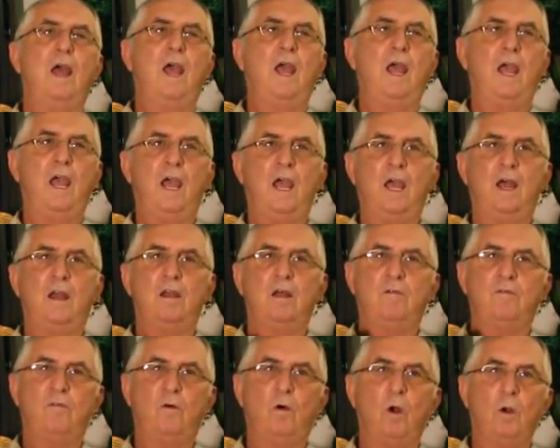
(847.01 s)
and
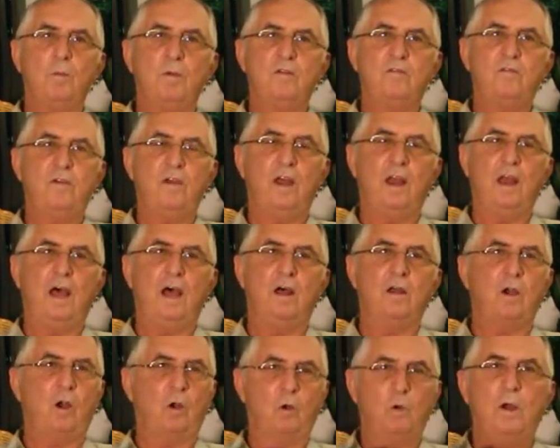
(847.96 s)
a form to fill
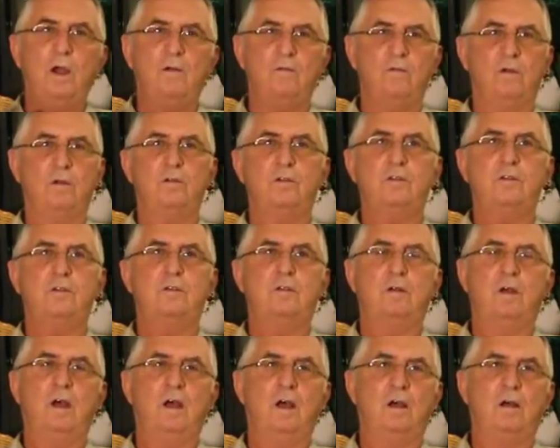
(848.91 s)
out or whoever's
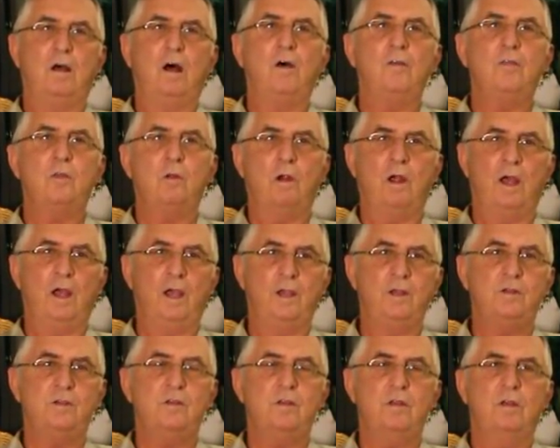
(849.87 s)
uh,
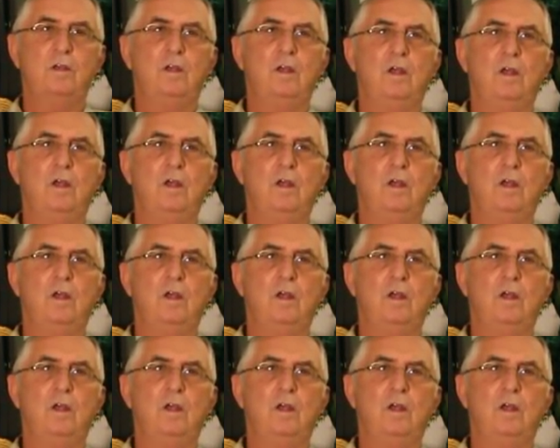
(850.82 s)
authorized